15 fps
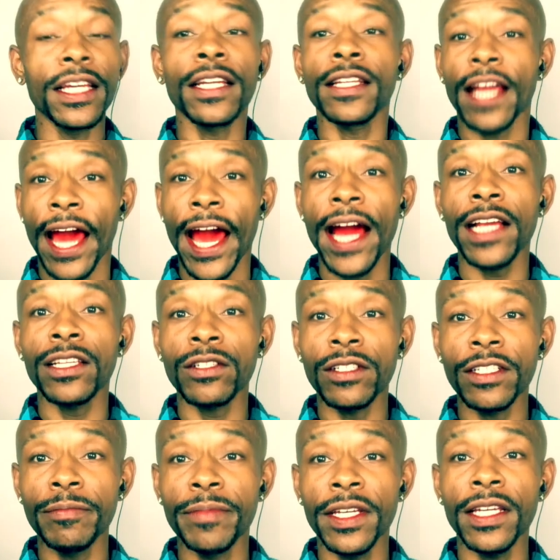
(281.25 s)
can
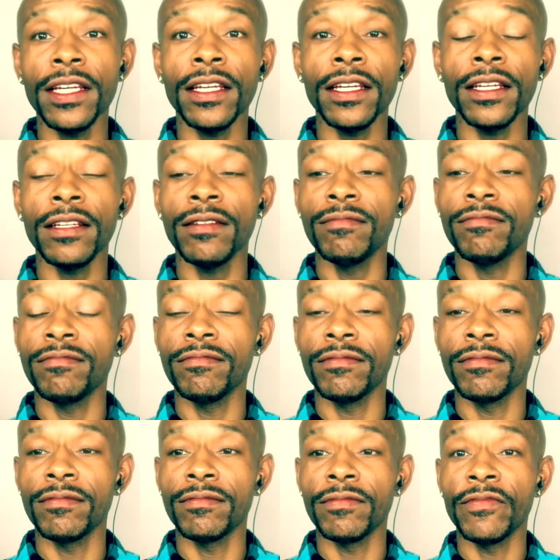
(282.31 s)
actually be
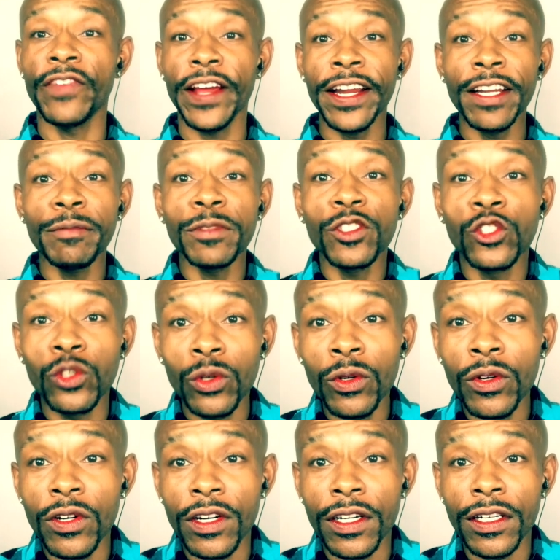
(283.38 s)
very
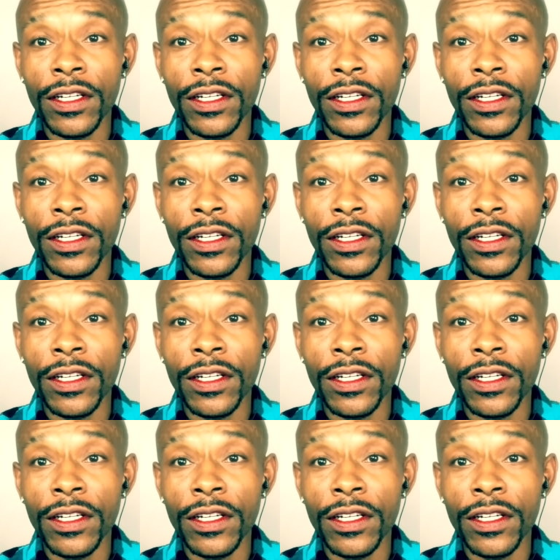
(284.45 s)
mature.